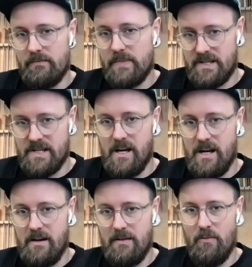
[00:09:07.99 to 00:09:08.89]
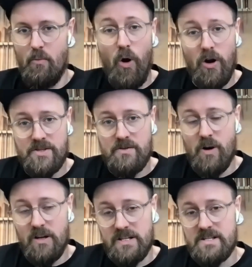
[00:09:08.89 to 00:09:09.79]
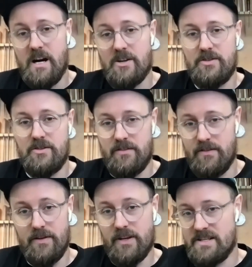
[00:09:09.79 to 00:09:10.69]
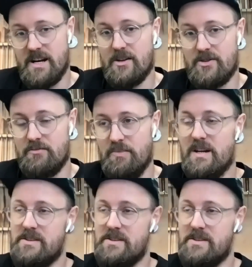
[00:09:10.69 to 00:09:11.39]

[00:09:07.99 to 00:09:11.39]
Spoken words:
guitar was and what the guitar should be.